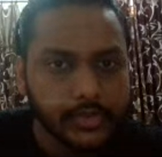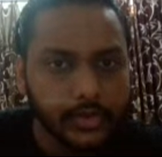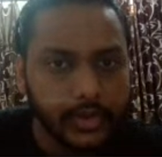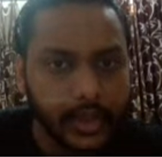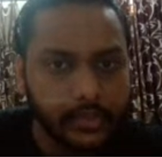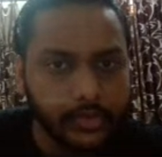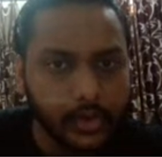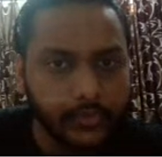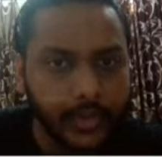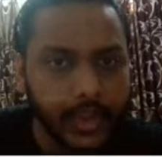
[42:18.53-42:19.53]
So length
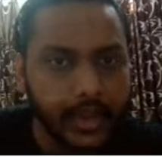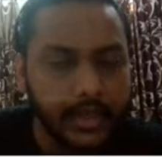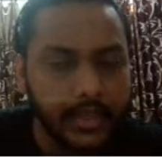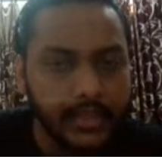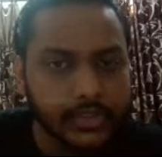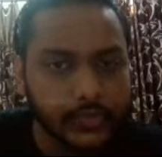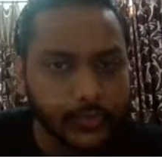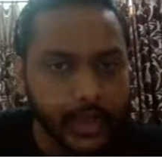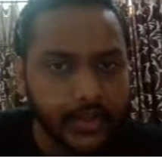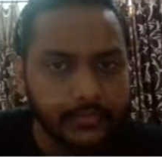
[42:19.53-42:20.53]
of AD is
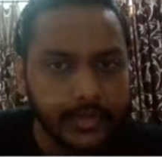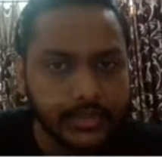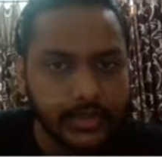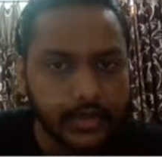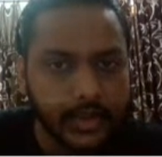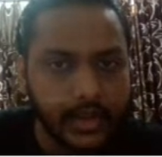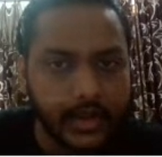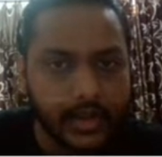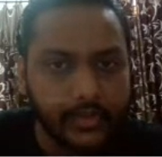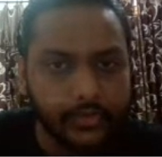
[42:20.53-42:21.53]
5 meter
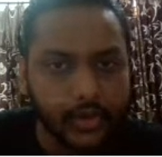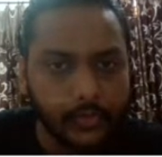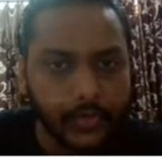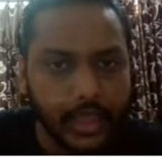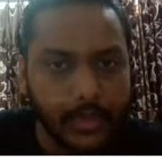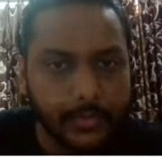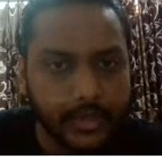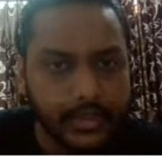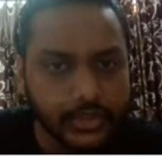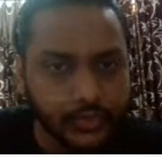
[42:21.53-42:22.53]
and length of
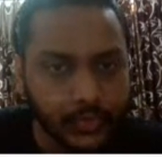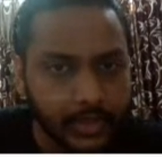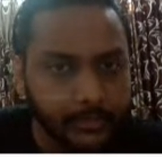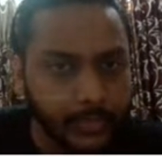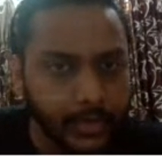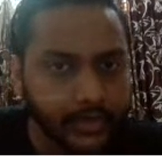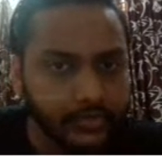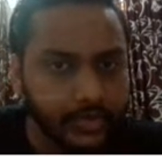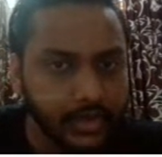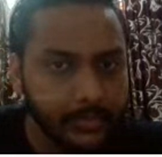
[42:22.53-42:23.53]
AB is
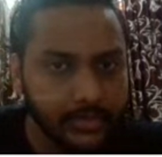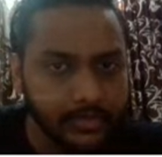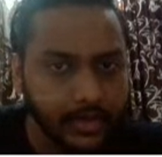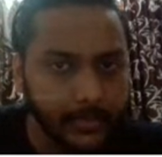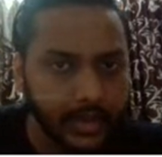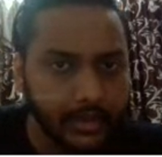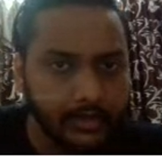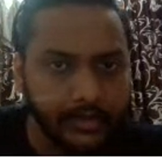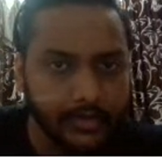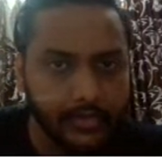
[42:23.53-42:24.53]
1.3 meter. Am I
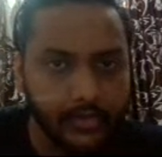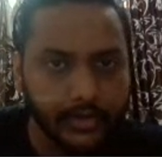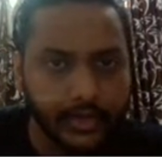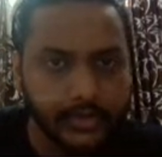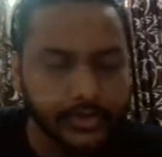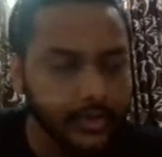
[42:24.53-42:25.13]
clear or not, guys?